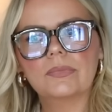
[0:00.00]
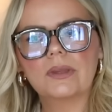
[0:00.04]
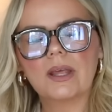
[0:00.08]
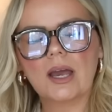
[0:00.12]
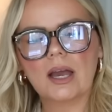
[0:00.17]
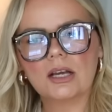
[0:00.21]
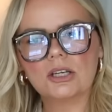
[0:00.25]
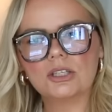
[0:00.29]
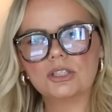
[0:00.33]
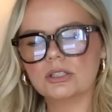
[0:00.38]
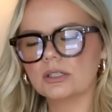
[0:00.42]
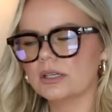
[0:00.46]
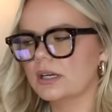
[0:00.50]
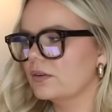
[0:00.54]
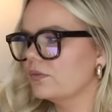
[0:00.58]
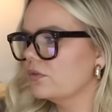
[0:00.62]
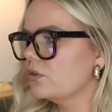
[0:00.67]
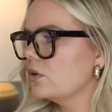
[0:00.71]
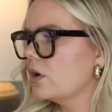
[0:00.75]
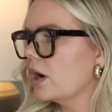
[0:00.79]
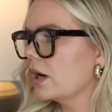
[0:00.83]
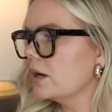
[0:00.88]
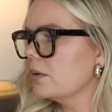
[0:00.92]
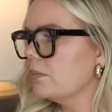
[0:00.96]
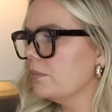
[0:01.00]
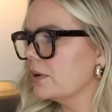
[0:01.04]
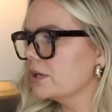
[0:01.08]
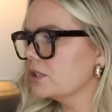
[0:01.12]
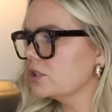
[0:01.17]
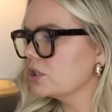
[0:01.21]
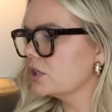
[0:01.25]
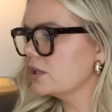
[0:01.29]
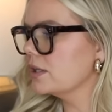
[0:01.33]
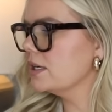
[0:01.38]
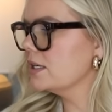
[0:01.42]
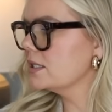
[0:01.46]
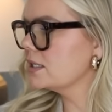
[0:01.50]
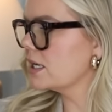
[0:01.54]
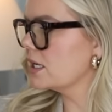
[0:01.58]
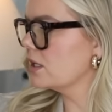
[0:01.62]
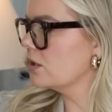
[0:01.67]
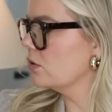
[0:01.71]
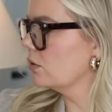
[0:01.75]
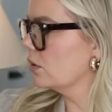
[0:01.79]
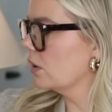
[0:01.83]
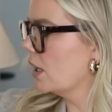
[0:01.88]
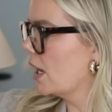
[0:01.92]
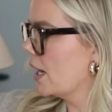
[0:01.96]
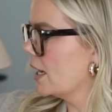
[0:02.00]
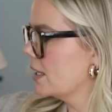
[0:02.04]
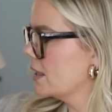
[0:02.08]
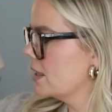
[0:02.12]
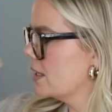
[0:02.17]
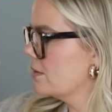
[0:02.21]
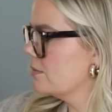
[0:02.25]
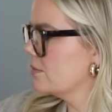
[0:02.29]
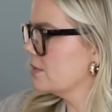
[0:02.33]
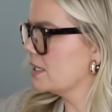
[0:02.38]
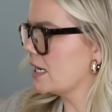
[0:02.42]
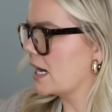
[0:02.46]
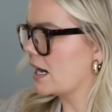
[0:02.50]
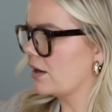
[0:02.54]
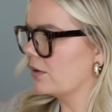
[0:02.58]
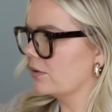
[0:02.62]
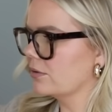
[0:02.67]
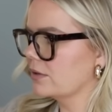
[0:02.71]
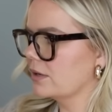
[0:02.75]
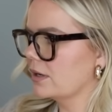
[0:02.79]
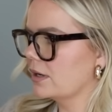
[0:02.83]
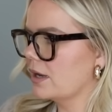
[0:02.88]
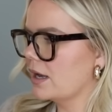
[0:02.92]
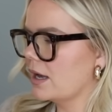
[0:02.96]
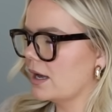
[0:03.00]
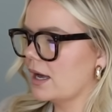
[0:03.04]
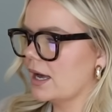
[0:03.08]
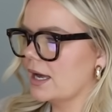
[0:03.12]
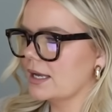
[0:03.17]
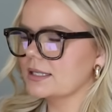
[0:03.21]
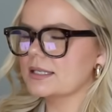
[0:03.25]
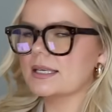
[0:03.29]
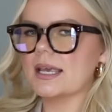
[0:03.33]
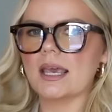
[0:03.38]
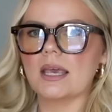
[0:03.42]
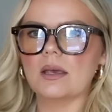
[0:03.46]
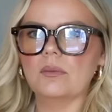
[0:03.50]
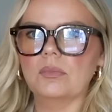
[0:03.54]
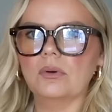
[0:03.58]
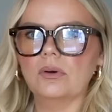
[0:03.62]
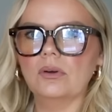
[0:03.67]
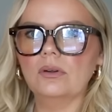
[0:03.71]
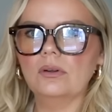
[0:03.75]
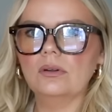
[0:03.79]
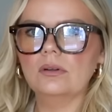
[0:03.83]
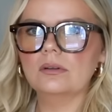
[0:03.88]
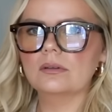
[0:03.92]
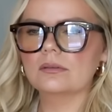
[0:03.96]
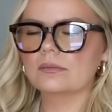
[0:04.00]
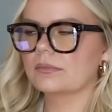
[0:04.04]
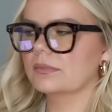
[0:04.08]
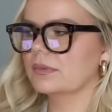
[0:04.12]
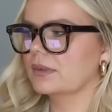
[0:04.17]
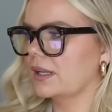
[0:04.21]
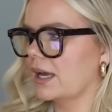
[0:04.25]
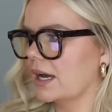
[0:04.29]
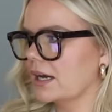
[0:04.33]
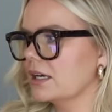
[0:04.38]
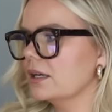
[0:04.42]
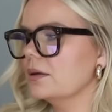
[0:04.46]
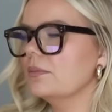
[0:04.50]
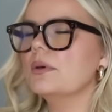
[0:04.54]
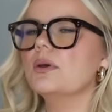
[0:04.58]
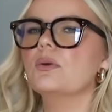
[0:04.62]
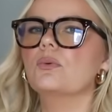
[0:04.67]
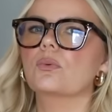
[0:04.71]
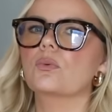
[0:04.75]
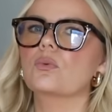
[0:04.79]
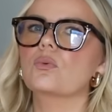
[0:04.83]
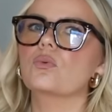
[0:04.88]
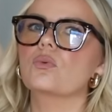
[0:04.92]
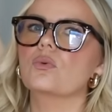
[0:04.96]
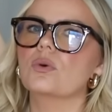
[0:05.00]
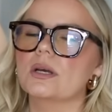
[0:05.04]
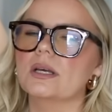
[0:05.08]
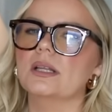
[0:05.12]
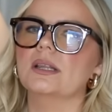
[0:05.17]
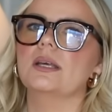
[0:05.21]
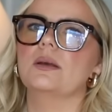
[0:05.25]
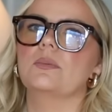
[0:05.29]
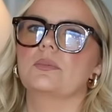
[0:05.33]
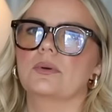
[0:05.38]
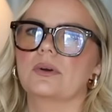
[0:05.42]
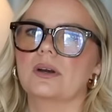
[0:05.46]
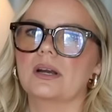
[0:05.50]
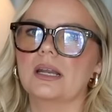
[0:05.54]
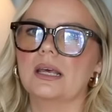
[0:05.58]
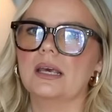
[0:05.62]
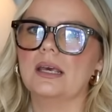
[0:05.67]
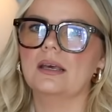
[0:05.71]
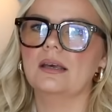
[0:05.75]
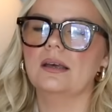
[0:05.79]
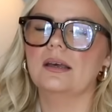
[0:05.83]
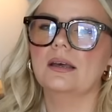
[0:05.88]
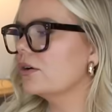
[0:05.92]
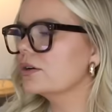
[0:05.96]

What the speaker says: Actually, if you got a bunch of these and you lined them down a table, that could be really pretty.